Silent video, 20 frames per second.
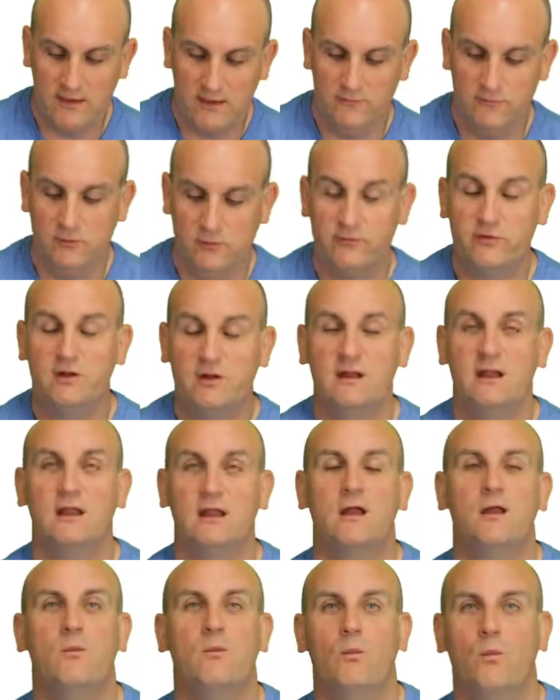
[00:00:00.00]
And if you're sitting there
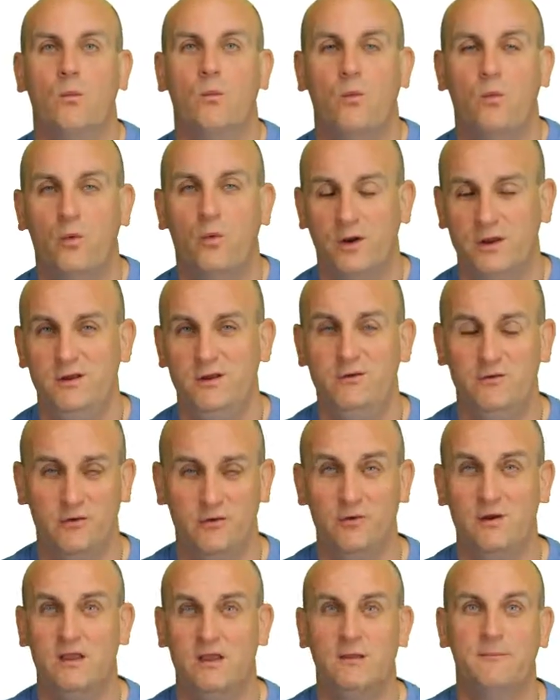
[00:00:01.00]
going, what are you
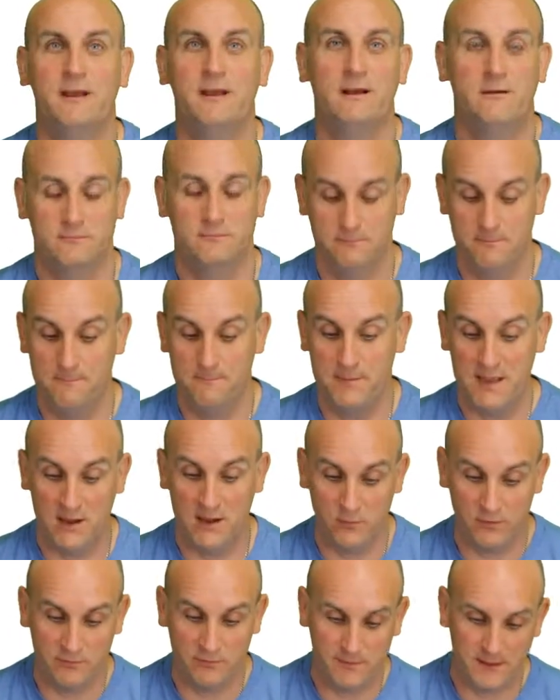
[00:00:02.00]
talking about?
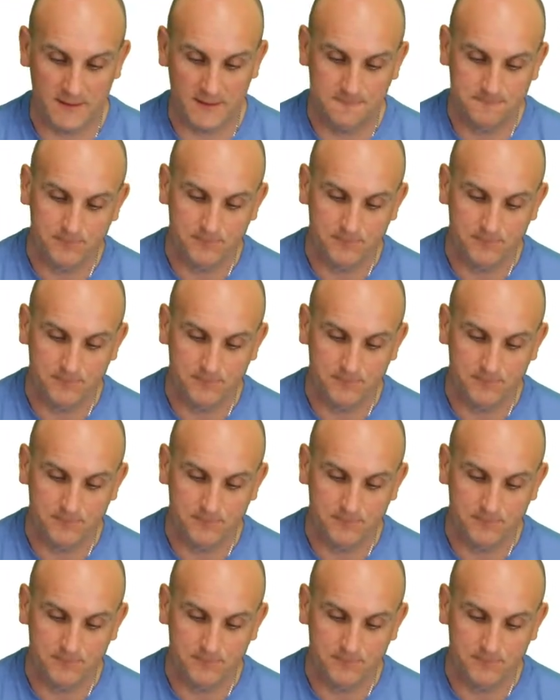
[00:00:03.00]
Bear with me.